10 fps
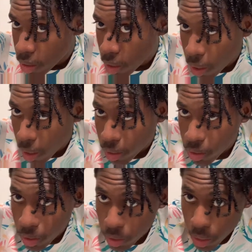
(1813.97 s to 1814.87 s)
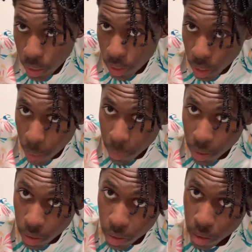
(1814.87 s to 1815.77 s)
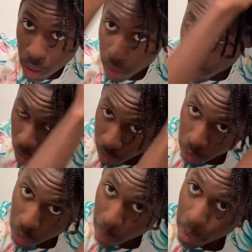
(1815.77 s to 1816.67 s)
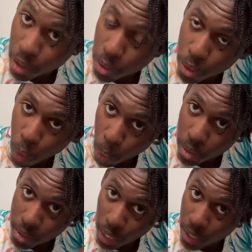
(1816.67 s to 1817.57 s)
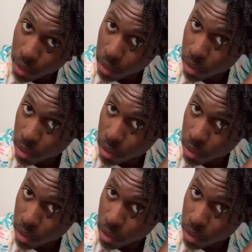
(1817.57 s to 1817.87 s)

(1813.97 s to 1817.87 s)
I also decided that I'm gonna unravel. I'm gonna do the whole side